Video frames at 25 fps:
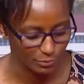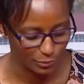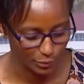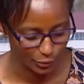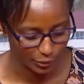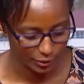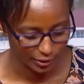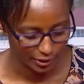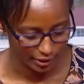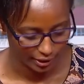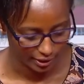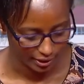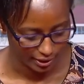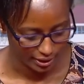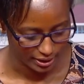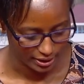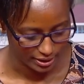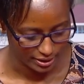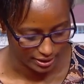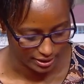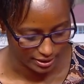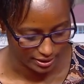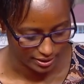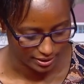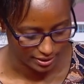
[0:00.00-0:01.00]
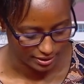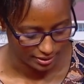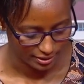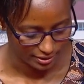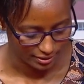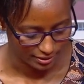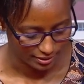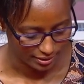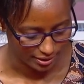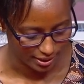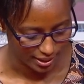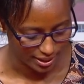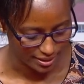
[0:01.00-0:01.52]
book is
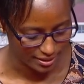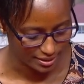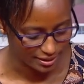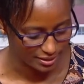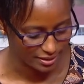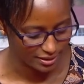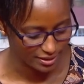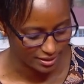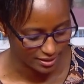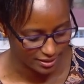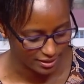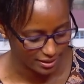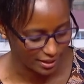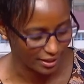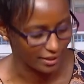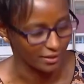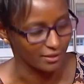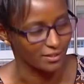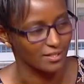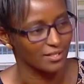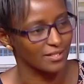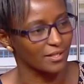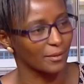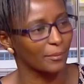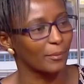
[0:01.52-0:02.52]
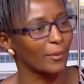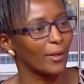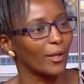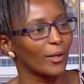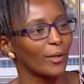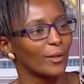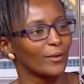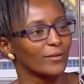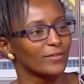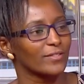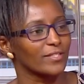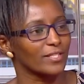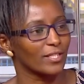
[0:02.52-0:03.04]
as it states, the
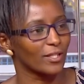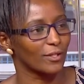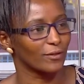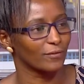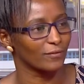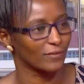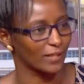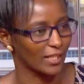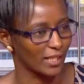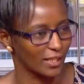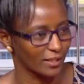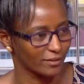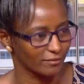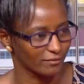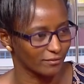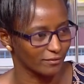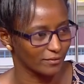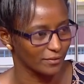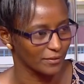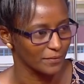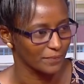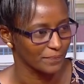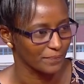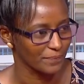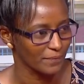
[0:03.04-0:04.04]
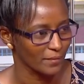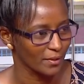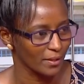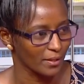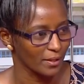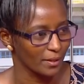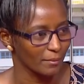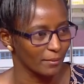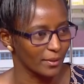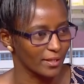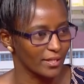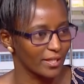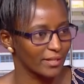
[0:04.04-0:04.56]
power of self love.
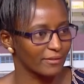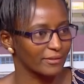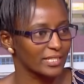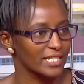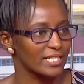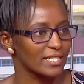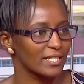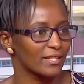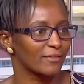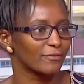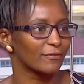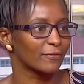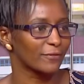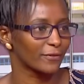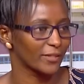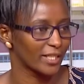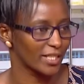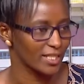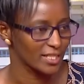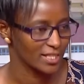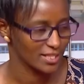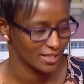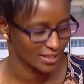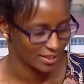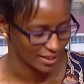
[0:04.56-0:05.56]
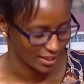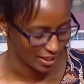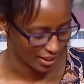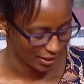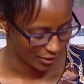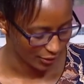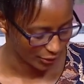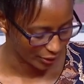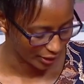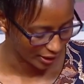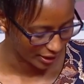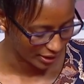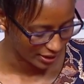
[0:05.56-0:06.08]
But there is a phrase
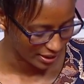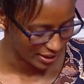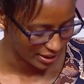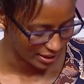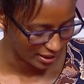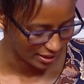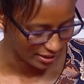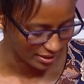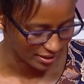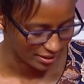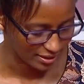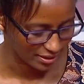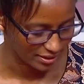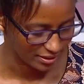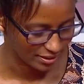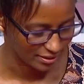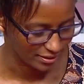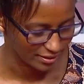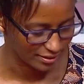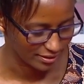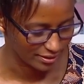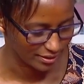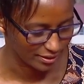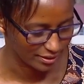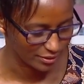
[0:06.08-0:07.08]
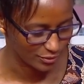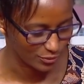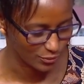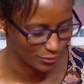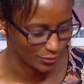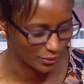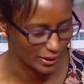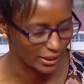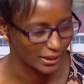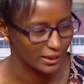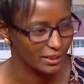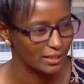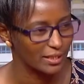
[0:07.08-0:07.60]
on it that is
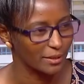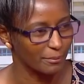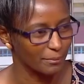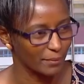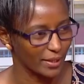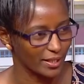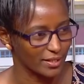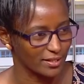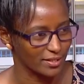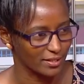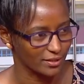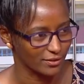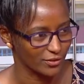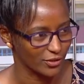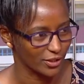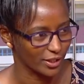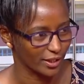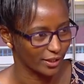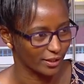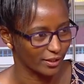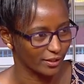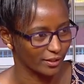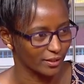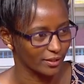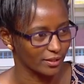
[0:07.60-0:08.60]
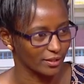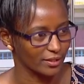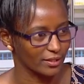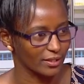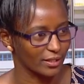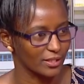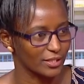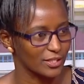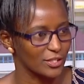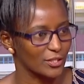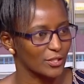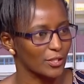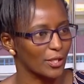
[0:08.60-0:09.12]
really the message here
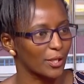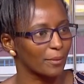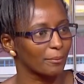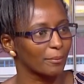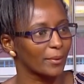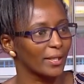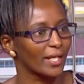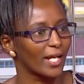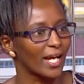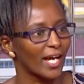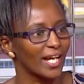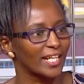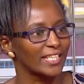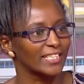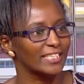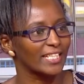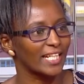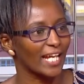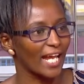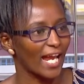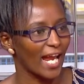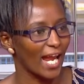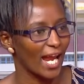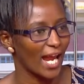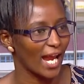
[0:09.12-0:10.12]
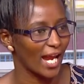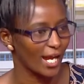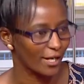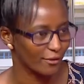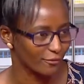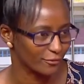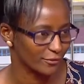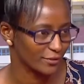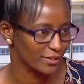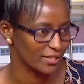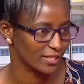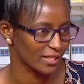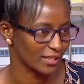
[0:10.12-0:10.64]
that behind
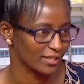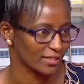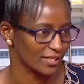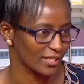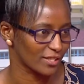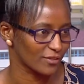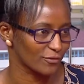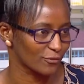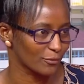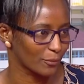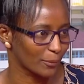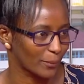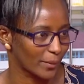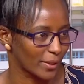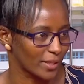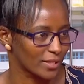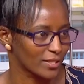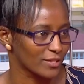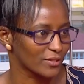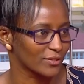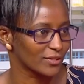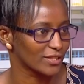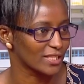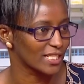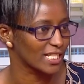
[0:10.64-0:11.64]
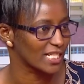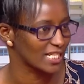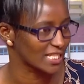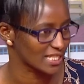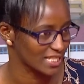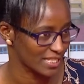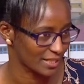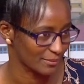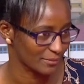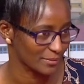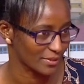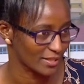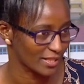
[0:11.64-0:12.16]
every successful person
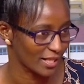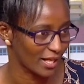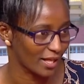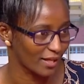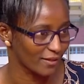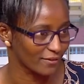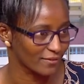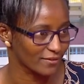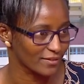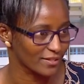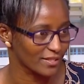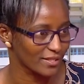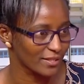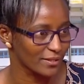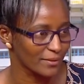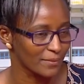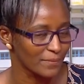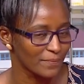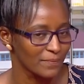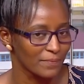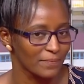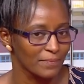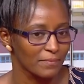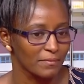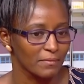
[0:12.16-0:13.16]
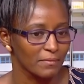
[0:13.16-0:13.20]
is themselves. Mm.